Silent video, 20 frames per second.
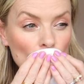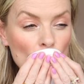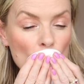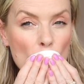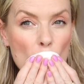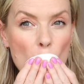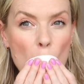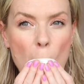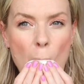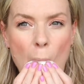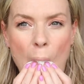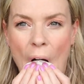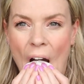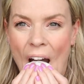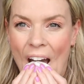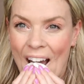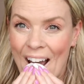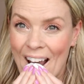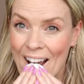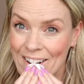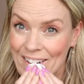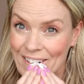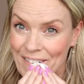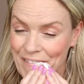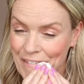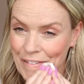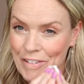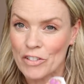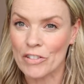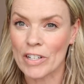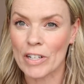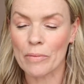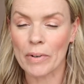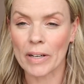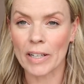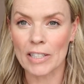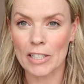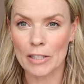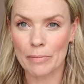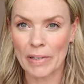I had to get rid of it straight
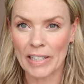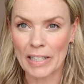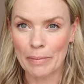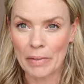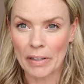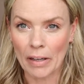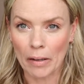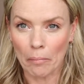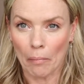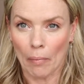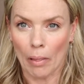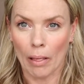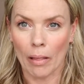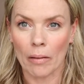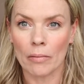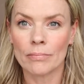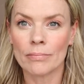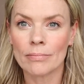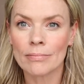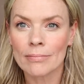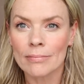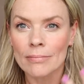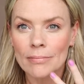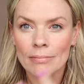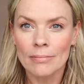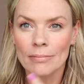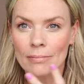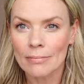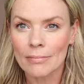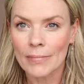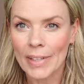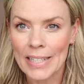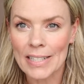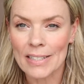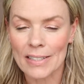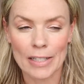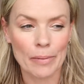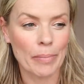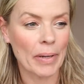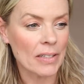away because it's making me go bleh.
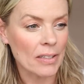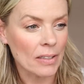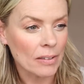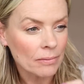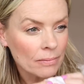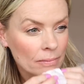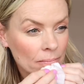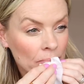Instantly better.